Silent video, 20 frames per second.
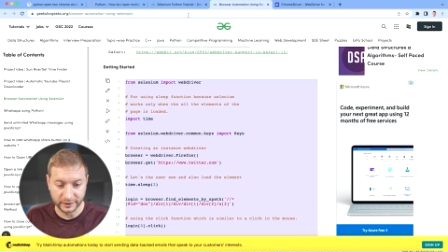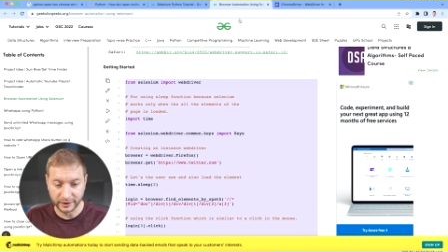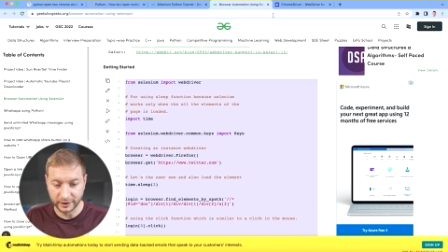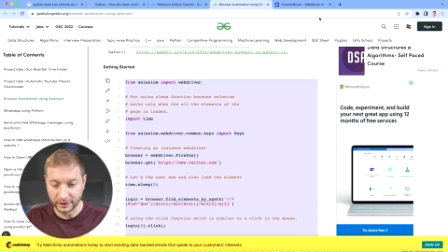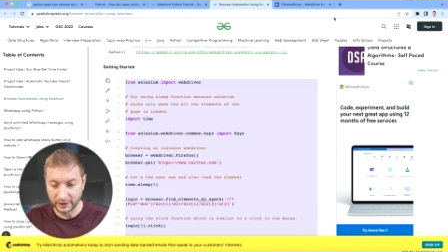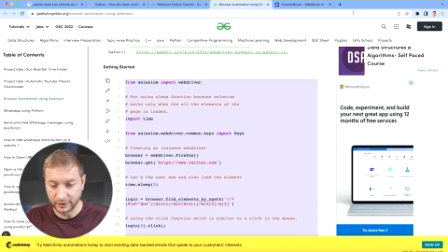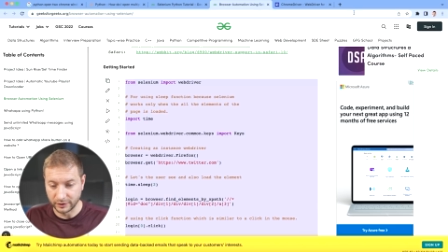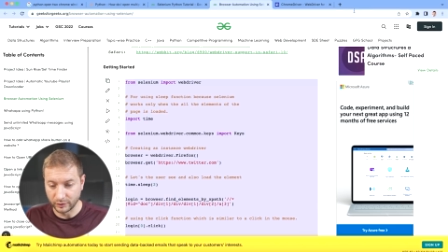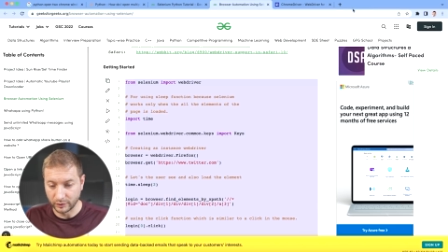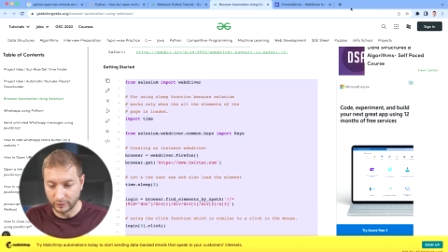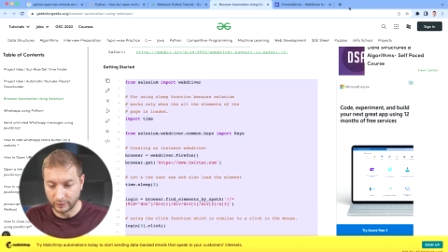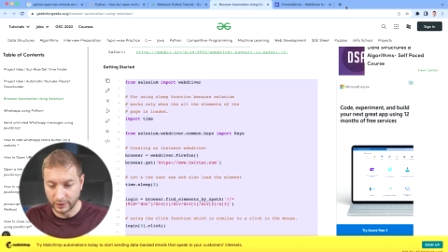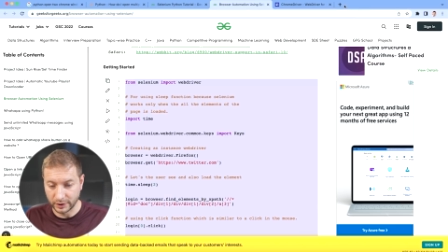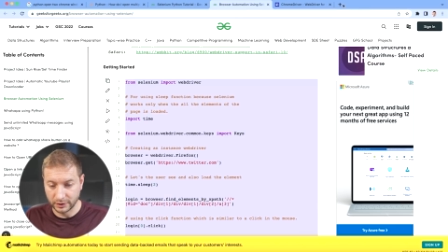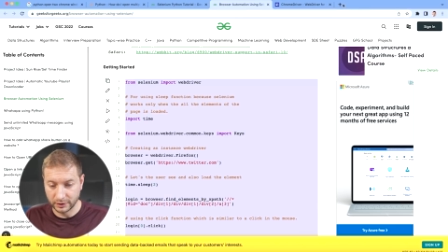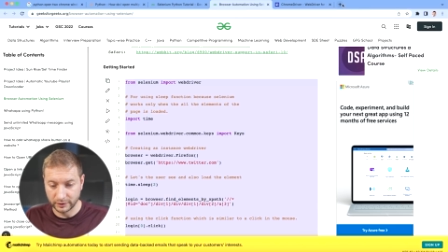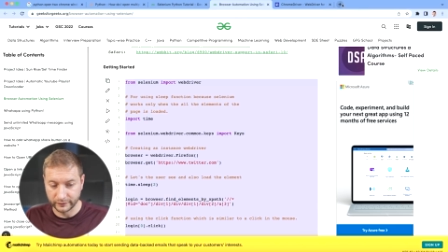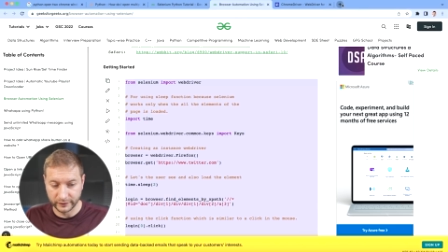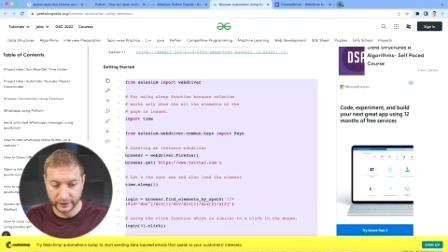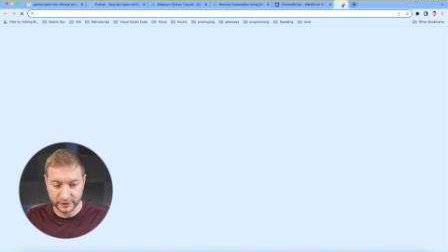the U R
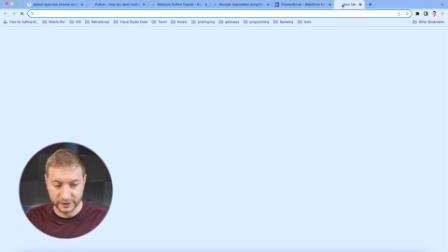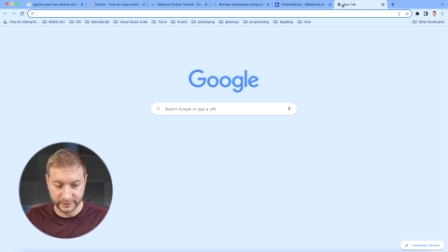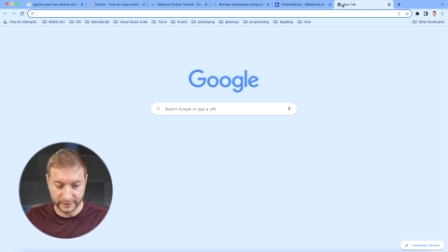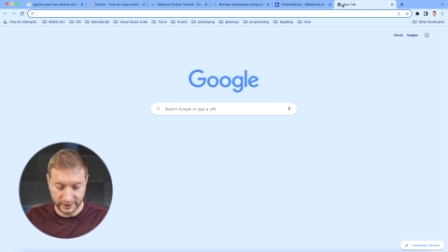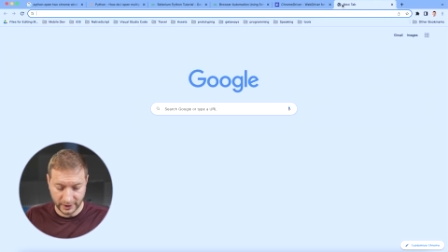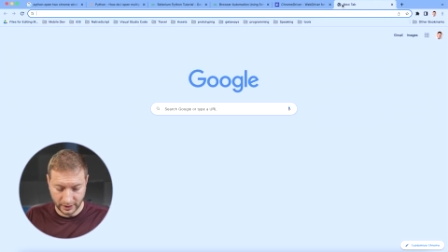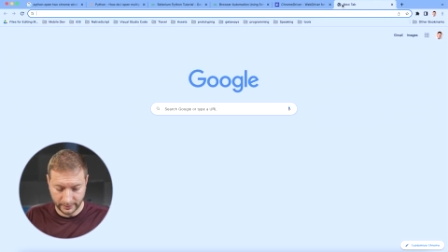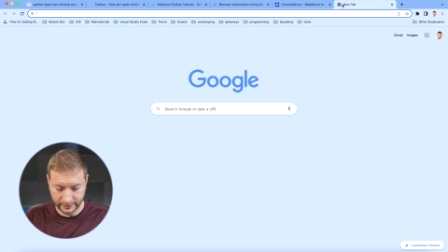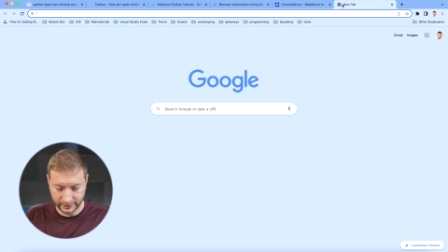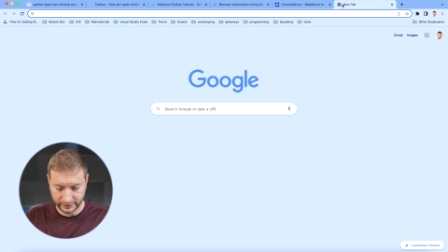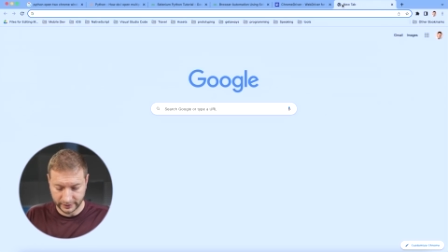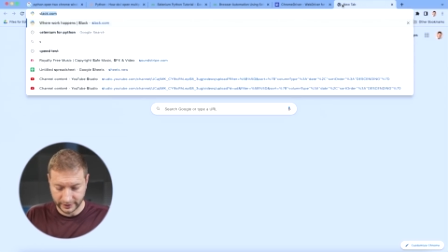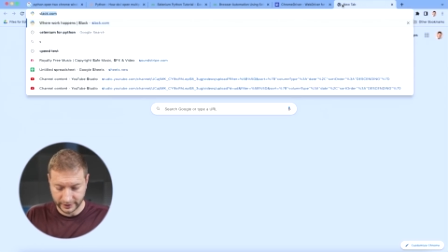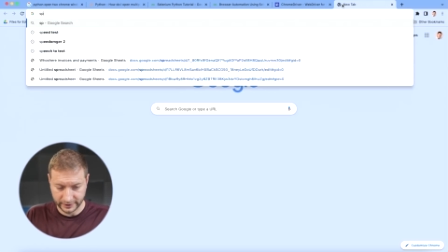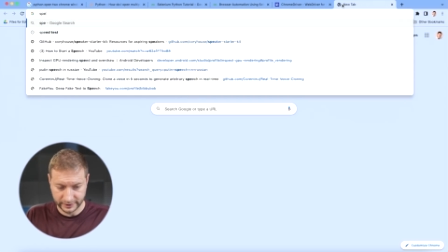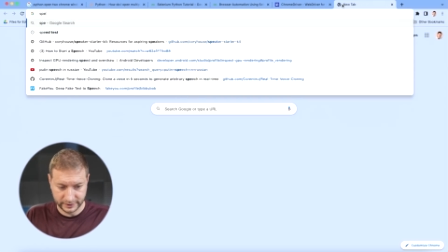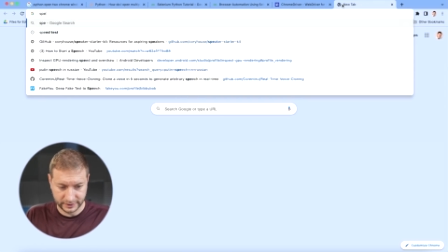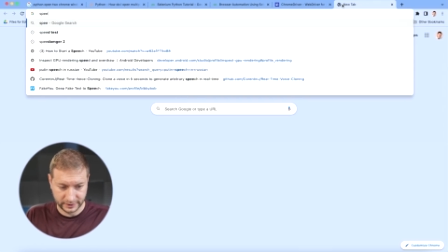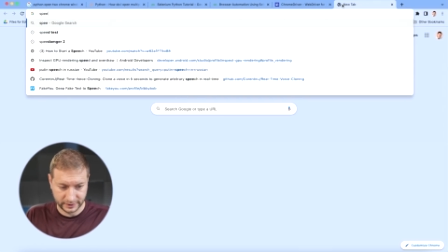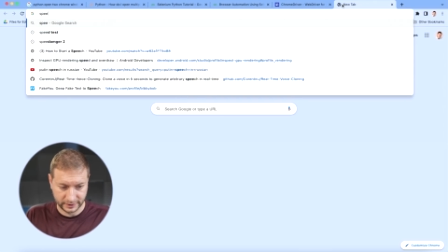L of the speedometer
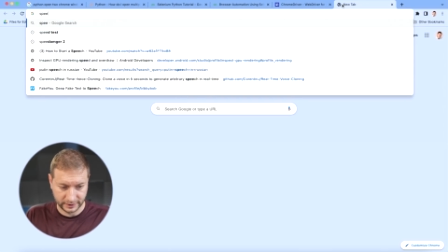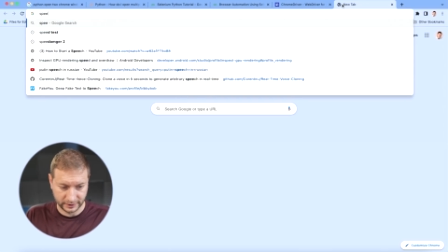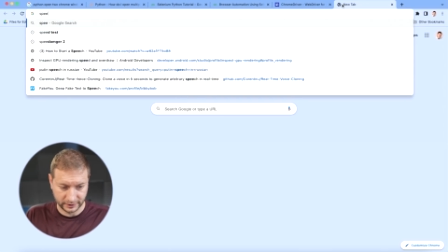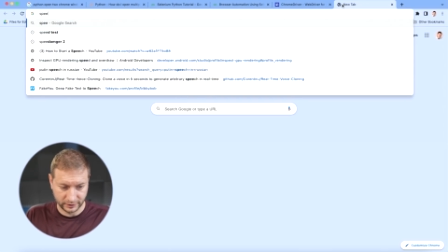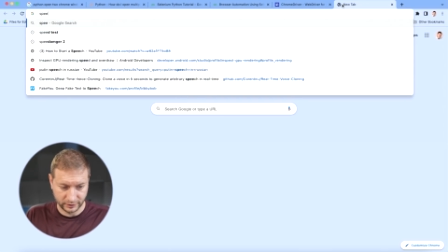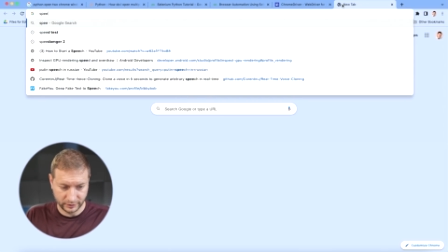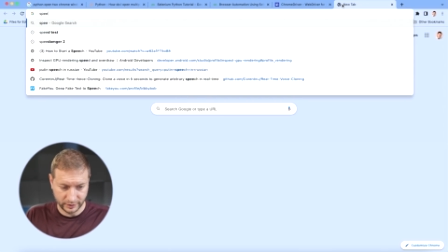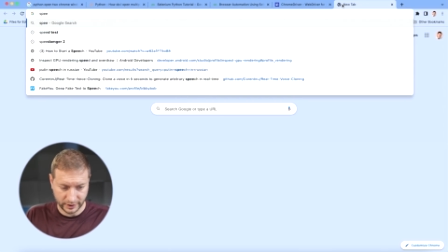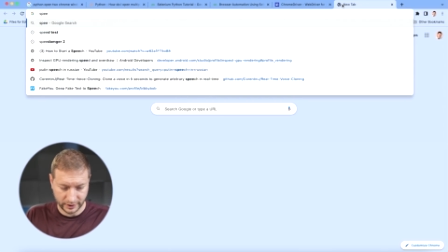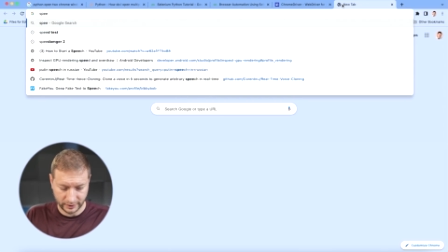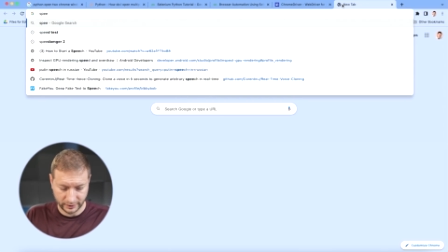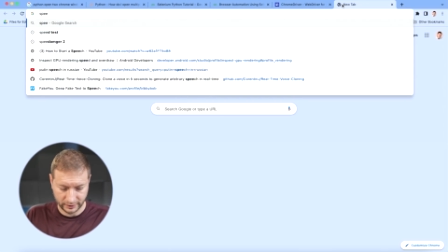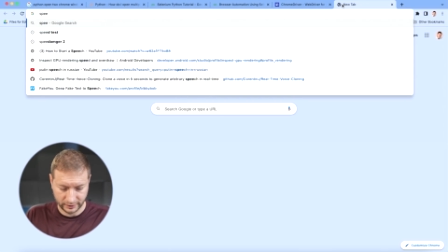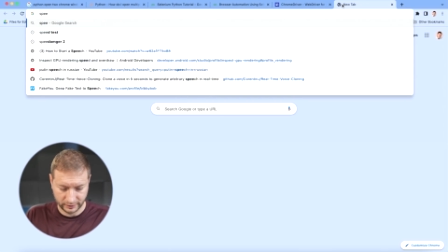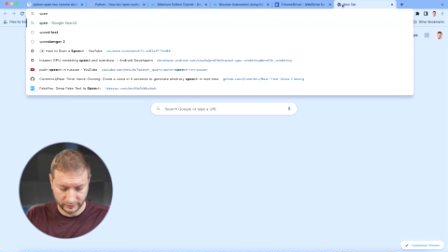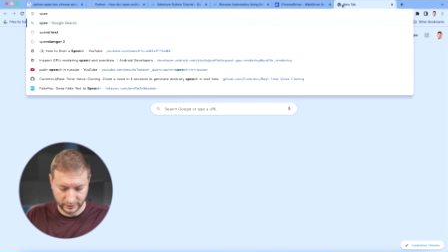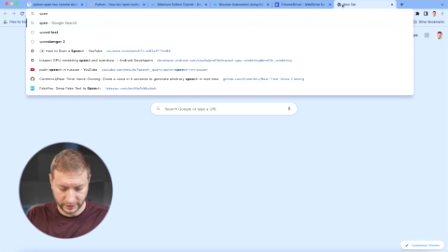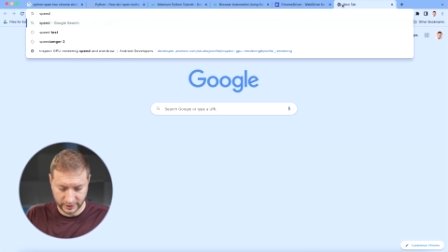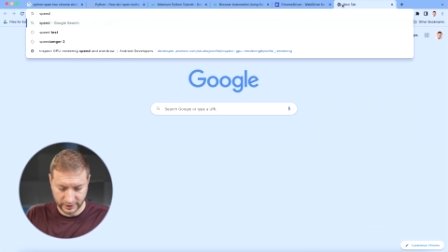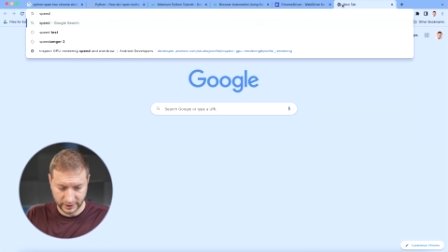test and go there.
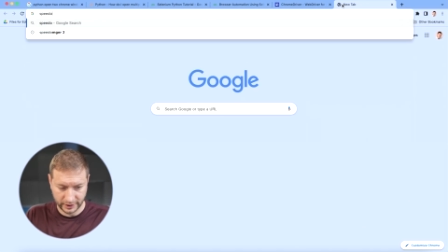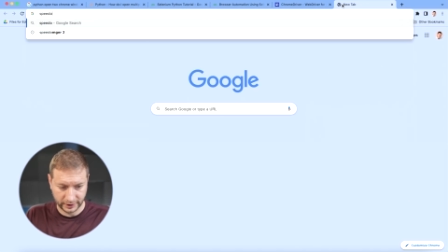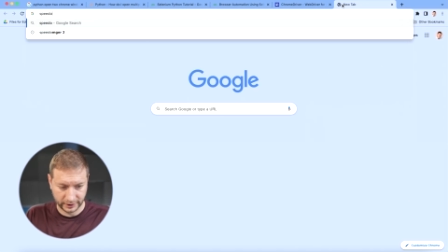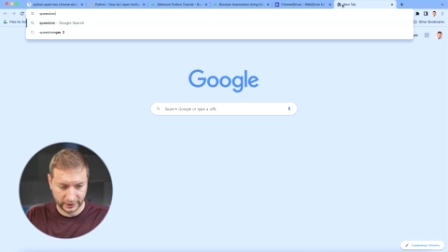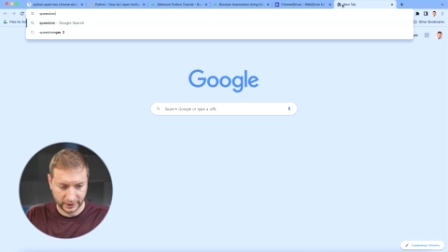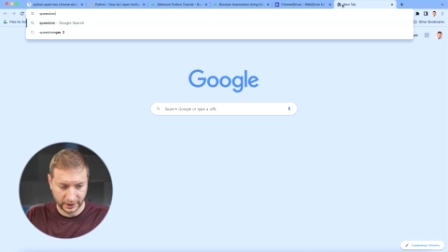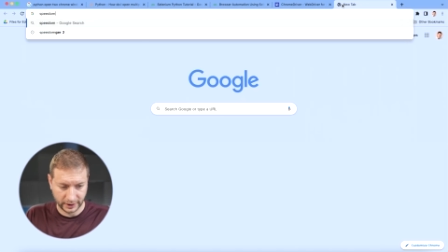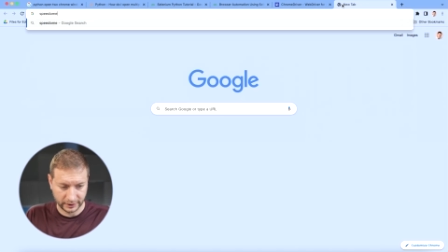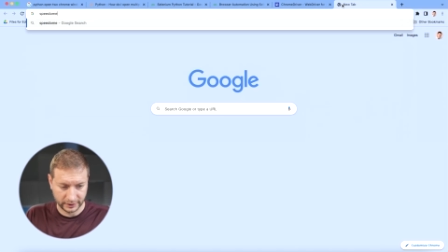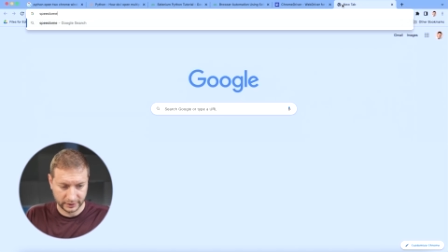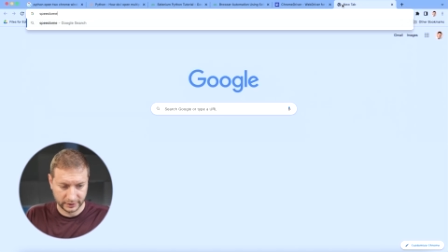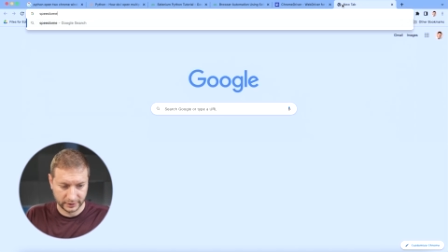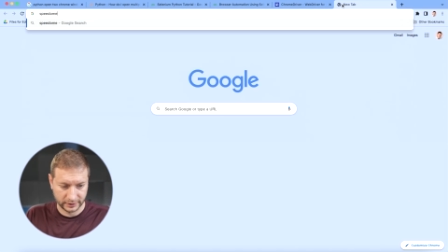Why the heck not?